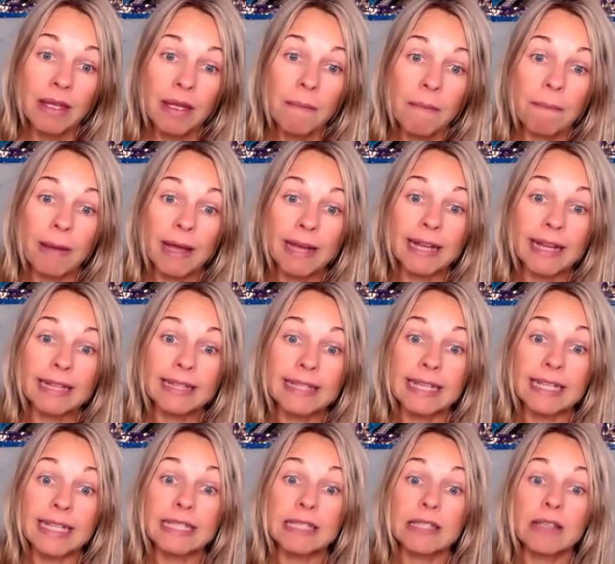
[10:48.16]
but
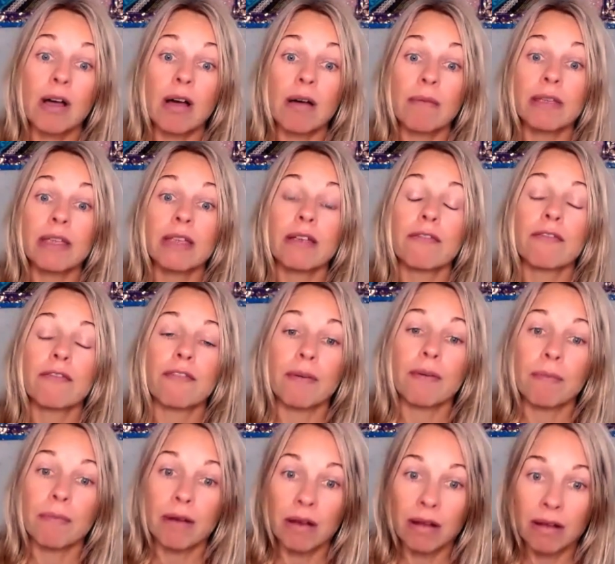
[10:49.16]
that it's coming
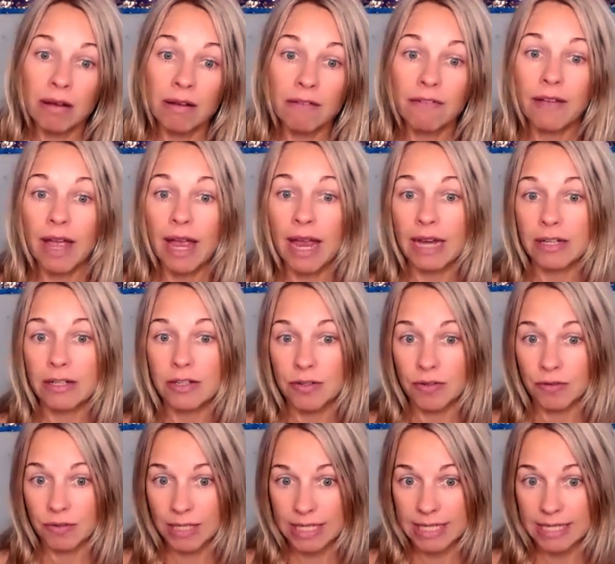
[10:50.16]
from love and
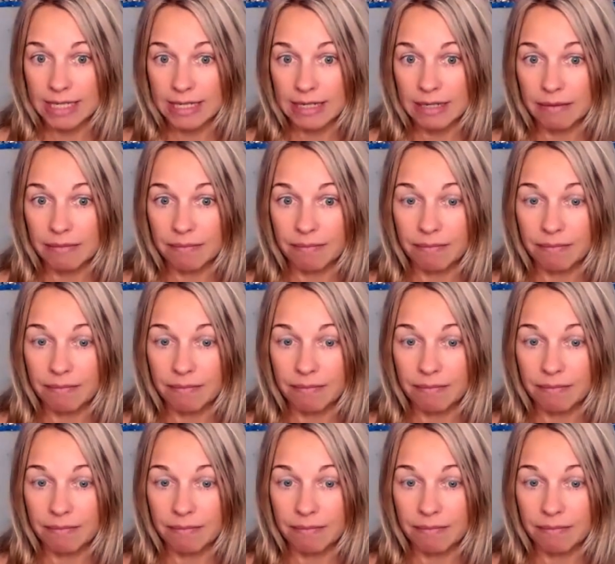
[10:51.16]
unity.